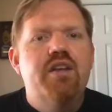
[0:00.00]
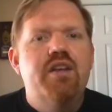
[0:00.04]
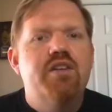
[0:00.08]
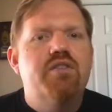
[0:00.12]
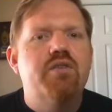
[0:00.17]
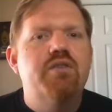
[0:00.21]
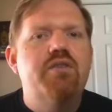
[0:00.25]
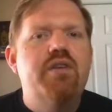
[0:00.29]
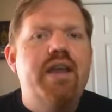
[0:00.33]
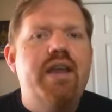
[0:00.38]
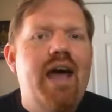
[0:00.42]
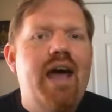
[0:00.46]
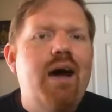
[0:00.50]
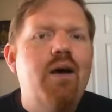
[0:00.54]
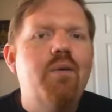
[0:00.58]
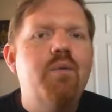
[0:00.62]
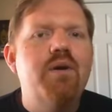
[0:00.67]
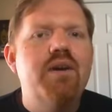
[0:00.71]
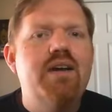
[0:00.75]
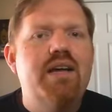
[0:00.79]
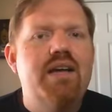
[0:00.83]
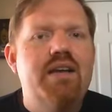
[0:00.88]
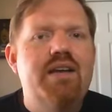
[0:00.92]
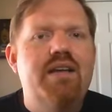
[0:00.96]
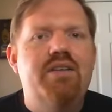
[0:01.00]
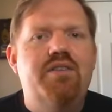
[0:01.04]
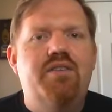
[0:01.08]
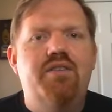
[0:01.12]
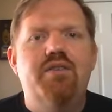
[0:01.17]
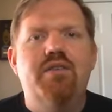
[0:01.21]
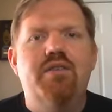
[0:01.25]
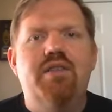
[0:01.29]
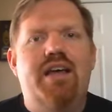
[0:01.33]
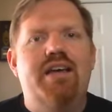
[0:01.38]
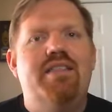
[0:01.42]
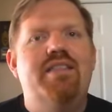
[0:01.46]
So now we're getting
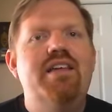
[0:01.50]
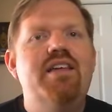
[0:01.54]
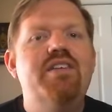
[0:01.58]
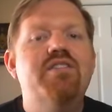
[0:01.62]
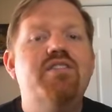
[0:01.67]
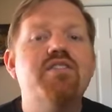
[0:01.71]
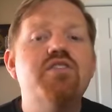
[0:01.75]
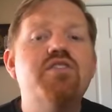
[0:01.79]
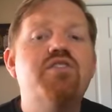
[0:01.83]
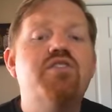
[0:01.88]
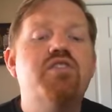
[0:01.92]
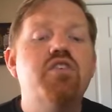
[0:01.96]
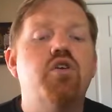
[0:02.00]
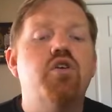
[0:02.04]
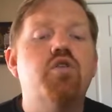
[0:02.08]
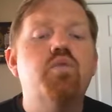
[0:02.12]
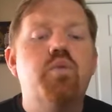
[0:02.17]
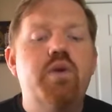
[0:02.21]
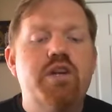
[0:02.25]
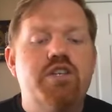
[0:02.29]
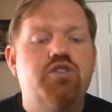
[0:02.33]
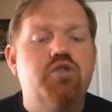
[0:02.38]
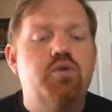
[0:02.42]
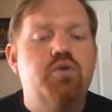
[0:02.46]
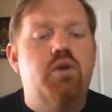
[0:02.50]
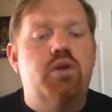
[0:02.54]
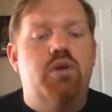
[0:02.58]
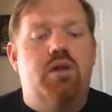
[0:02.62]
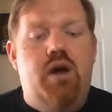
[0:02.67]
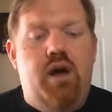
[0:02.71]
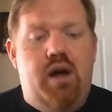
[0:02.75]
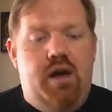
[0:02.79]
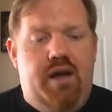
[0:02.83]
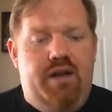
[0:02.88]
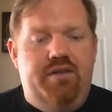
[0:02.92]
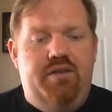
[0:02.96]
into, like, these are still ritual
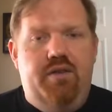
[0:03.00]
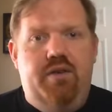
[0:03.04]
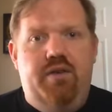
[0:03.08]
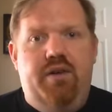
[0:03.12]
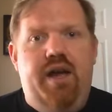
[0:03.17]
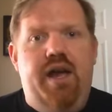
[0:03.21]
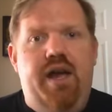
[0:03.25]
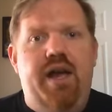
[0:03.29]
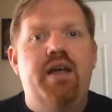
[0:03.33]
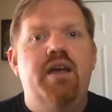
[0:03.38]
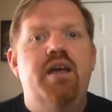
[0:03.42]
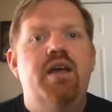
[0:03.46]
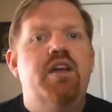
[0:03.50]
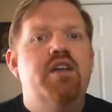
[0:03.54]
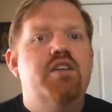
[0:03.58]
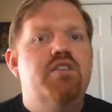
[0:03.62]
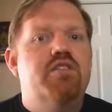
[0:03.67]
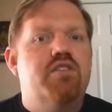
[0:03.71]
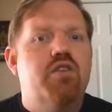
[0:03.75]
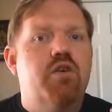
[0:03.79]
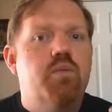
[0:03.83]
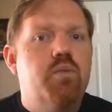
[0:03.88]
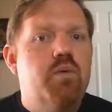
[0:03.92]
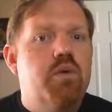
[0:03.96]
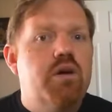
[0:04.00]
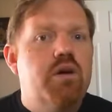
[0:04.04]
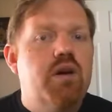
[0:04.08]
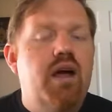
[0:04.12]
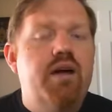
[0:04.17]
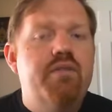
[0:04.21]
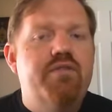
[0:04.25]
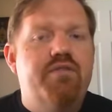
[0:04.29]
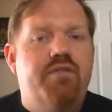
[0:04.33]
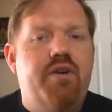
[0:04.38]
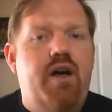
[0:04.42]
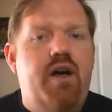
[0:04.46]
laws, okay? So
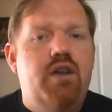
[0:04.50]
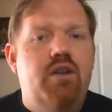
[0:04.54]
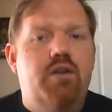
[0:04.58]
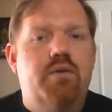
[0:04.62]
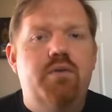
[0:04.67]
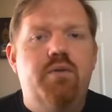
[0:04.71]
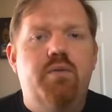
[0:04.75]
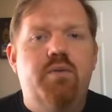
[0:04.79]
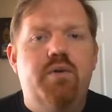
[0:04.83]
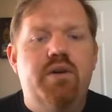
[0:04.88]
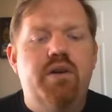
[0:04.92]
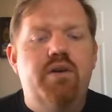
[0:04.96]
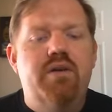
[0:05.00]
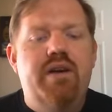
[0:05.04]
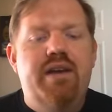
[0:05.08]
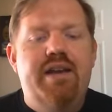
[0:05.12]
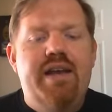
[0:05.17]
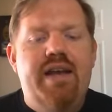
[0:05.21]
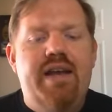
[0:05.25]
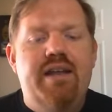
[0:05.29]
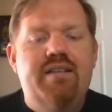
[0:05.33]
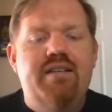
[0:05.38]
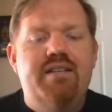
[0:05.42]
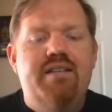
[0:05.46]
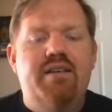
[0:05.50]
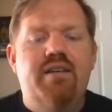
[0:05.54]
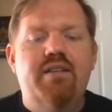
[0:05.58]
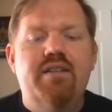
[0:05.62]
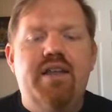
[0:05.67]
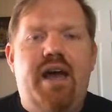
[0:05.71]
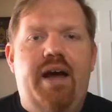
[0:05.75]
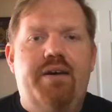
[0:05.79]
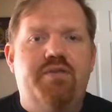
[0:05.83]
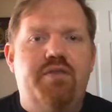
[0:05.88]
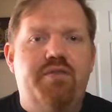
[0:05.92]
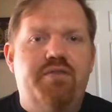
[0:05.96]
we don't
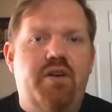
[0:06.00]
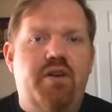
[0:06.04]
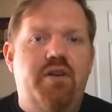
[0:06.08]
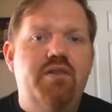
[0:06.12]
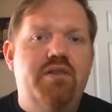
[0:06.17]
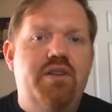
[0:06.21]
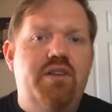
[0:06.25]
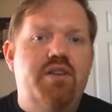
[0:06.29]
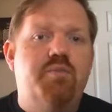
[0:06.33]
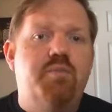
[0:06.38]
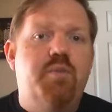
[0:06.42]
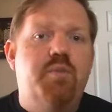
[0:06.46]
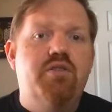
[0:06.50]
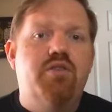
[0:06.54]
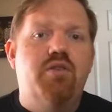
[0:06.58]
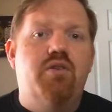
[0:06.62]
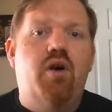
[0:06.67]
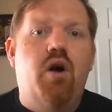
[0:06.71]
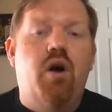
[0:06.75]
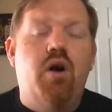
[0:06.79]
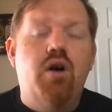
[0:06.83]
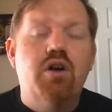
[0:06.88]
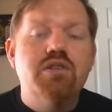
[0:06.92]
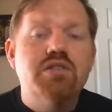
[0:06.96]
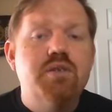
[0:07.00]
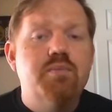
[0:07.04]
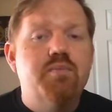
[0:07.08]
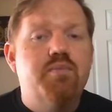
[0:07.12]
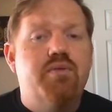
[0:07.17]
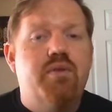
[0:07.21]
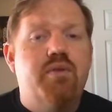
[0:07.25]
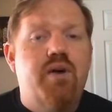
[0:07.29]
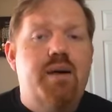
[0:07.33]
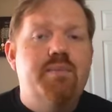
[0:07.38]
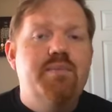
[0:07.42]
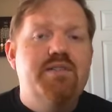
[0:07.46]
necessarily have to follow these, but there are some
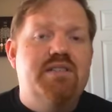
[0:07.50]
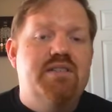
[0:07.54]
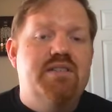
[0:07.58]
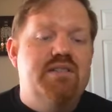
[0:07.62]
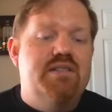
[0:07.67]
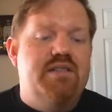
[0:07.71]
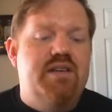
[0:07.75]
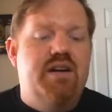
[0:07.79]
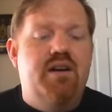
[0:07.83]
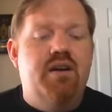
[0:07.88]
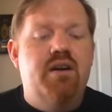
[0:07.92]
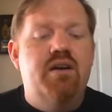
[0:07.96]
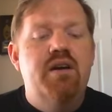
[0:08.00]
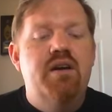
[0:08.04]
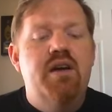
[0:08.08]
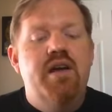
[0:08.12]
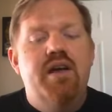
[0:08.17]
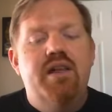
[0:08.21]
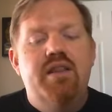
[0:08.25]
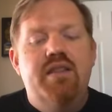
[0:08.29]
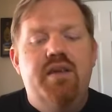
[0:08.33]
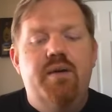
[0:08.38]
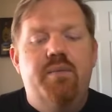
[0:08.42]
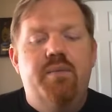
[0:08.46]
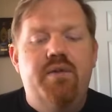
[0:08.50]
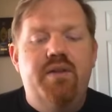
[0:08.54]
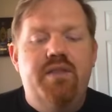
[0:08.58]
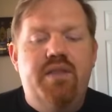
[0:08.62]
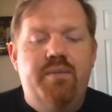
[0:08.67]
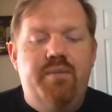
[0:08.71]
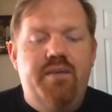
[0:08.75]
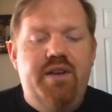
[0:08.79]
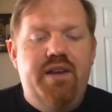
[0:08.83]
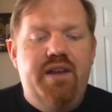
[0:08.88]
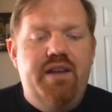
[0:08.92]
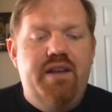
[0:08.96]
promises there that we
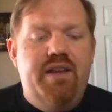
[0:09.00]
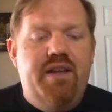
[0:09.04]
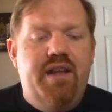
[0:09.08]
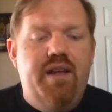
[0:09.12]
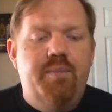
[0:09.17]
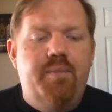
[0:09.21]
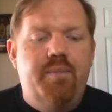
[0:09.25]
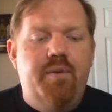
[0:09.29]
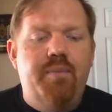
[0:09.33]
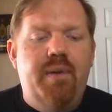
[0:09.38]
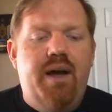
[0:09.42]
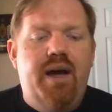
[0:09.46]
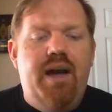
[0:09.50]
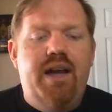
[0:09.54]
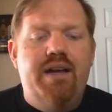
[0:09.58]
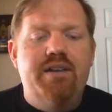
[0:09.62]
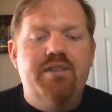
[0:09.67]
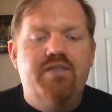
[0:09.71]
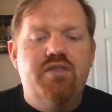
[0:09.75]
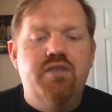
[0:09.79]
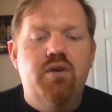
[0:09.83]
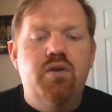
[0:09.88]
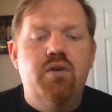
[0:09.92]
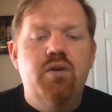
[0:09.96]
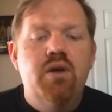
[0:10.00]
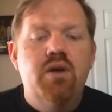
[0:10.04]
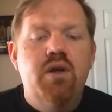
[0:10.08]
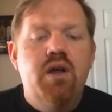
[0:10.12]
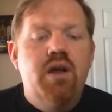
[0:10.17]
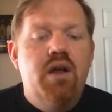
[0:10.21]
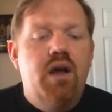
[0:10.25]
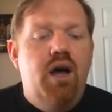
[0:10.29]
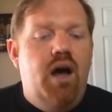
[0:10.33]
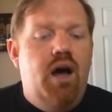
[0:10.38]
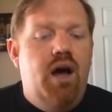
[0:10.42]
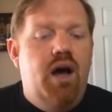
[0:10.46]
need to keep in mind. So
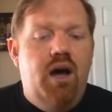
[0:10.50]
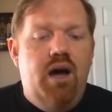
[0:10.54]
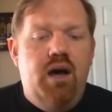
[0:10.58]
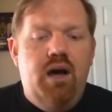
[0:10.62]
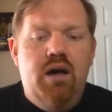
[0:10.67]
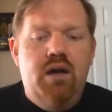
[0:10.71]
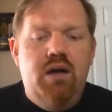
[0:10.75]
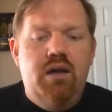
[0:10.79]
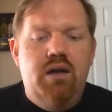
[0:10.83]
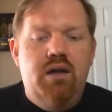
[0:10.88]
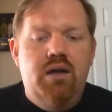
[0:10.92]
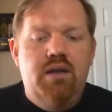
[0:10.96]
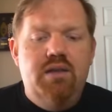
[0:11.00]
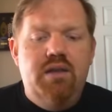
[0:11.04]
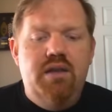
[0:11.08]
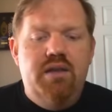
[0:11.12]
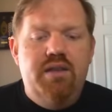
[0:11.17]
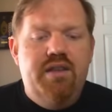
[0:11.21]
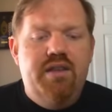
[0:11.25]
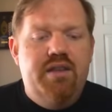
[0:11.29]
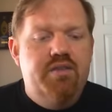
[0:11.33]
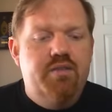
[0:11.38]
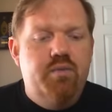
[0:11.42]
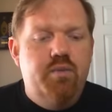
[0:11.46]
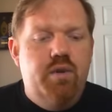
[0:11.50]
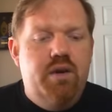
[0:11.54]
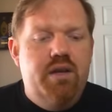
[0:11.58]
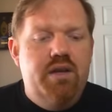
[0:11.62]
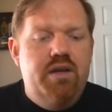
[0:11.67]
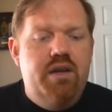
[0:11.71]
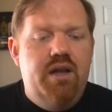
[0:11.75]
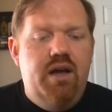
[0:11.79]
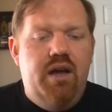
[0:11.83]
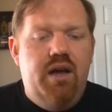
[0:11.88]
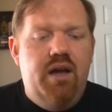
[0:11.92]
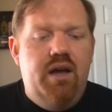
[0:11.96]
this
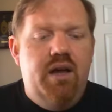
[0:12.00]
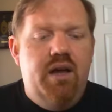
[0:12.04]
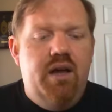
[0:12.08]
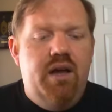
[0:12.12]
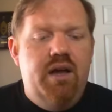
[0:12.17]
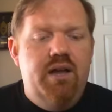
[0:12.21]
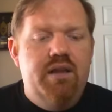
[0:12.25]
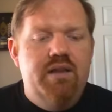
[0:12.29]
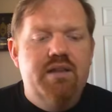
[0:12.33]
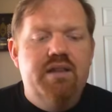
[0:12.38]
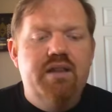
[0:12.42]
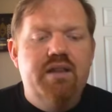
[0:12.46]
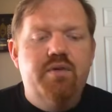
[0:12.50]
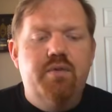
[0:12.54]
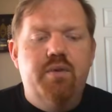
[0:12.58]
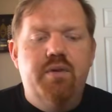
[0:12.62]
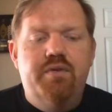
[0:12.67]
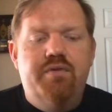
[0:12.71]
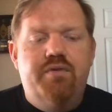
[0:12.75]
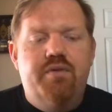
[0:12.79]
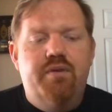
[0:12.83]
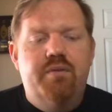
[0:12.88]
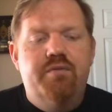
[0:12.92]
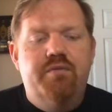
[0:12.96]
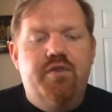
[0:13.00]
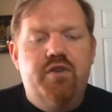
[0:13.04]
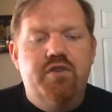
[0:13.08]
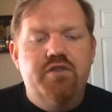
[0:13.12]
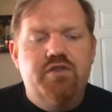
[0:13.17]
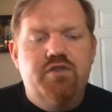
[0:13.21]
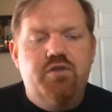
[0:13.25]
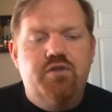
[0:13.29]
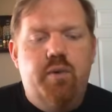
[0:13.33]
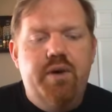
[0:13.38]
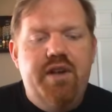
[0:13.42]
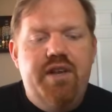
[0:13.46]
one from
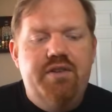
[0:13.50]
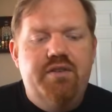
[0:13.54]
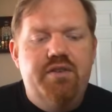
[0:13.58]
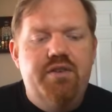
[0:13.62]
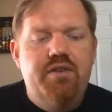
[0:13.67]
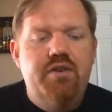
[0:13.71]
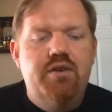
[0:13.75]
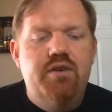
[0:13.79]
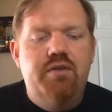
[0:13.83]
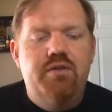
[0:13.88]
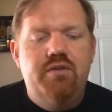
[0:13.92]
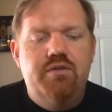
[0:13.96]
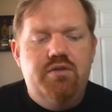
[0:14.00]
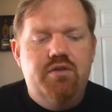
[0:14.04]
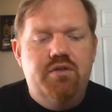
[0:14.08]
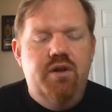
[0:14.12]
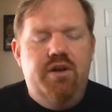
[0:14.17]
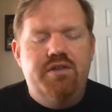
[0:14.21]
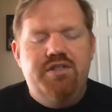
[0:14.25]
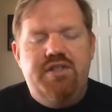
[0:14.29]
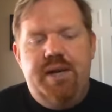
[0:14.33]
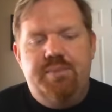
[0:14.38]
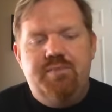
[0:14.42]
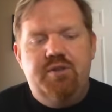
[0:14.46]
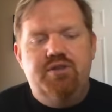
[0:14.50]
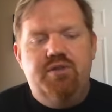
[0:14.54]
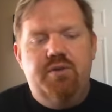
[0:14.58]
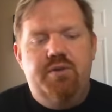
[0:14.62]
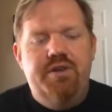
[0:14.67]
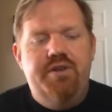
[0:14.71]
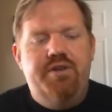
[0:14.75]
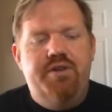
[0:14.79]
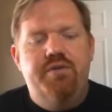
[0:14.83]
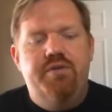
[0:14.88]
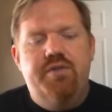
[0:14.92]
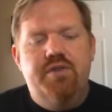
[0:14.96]
verse 22, chapter
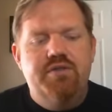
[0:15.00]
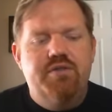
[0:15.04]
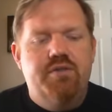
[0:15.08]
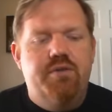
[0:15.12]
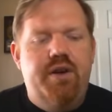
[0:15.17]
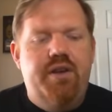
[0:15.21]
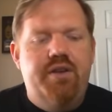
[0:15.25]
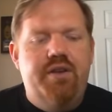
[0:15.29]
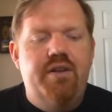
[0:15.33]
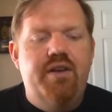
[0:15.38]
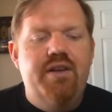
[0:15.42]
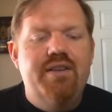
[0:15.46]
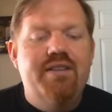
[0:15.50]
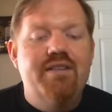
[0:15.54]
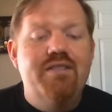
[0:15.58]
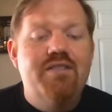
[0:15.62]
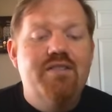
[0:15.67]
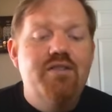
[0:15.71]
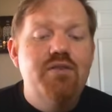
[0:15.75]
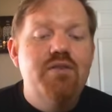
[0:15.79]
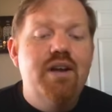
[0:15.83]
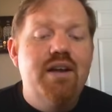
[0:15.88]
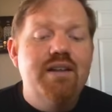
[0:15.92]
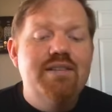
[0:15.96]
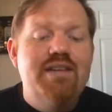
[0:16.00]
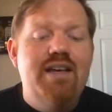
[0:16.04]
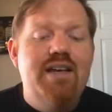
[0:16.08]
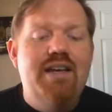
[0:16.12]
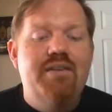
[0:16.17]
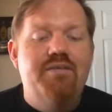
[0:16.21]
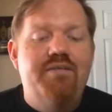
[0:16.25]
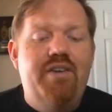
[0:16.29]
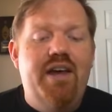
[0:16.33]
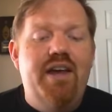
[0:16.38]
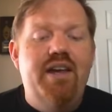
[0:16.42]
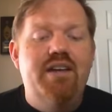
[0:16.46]
22, verse 22, it says, do not
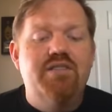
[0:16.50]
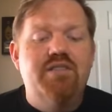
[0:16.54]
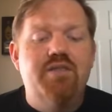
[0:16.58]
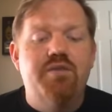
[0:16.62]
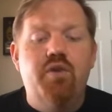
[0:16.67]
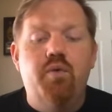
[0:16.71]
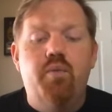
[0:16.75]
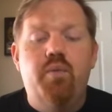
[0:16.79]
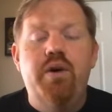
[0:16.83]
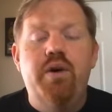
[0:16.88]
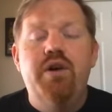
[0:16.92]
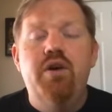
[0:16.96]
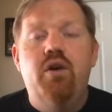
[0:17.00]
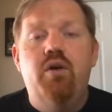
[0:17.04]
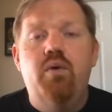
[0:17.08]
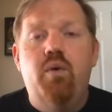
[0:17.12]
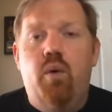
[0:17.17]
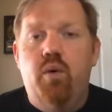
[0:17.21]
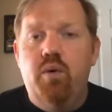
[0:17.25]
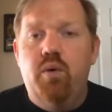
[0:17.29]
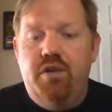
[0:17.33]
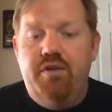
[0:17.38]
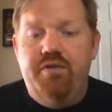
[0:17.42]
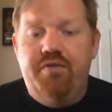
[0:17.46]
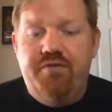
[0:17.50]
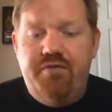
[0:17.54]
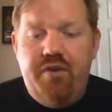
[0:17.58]
take advantage of the widow or the